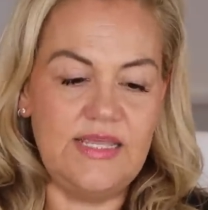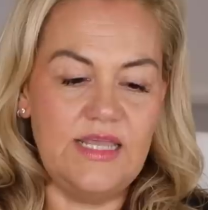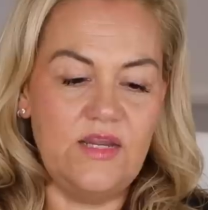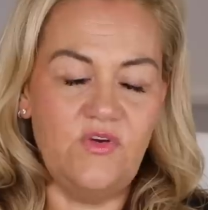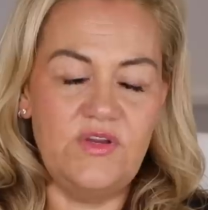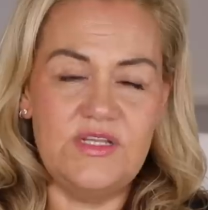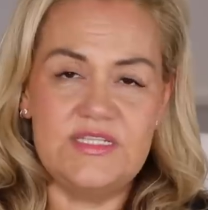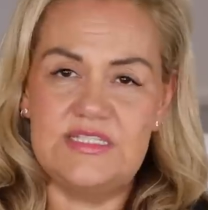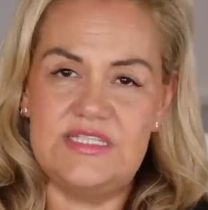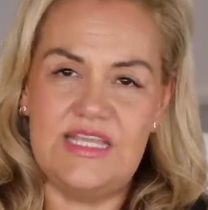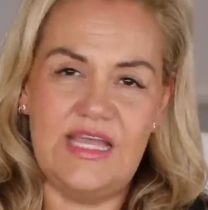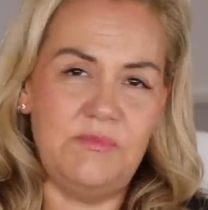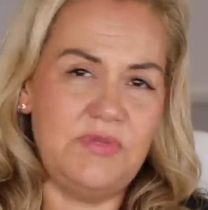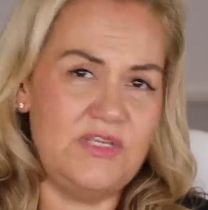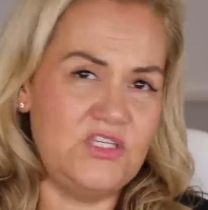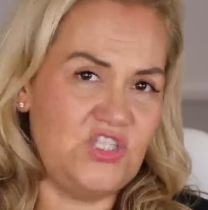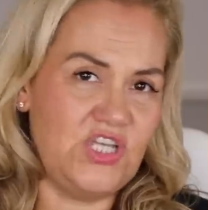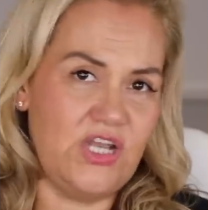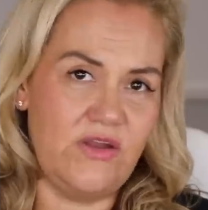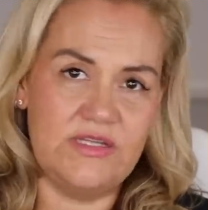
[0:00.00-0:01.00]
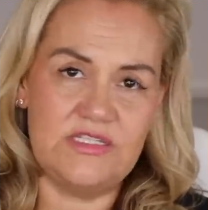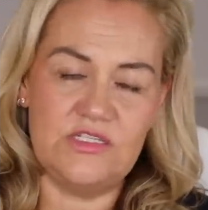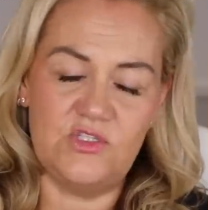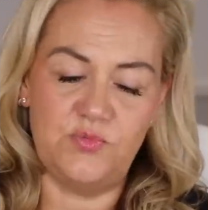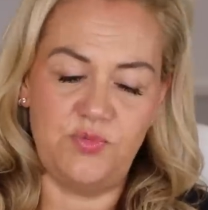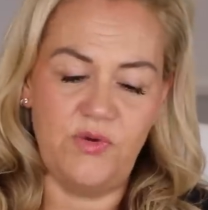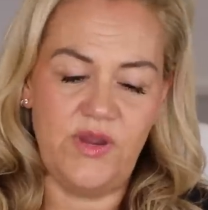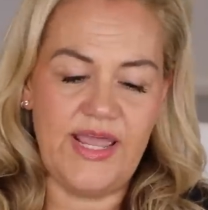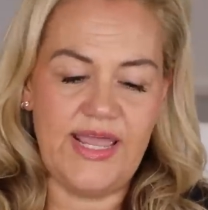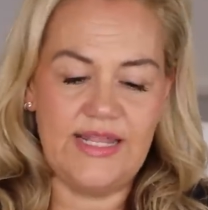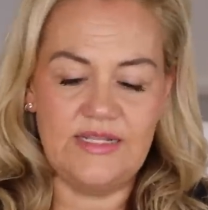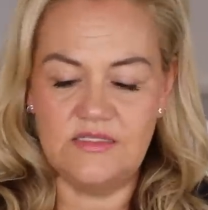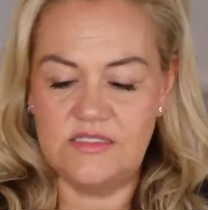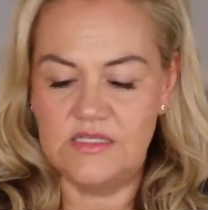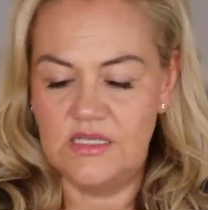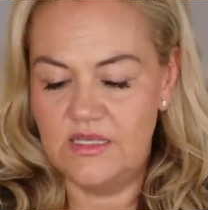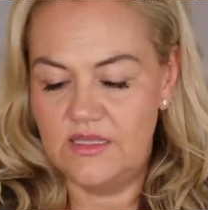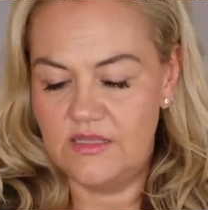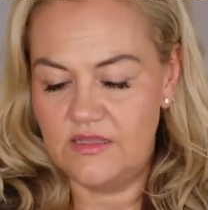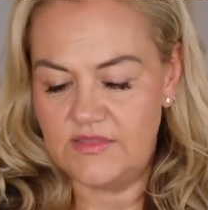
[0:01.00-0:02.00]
They are an established heritage brand.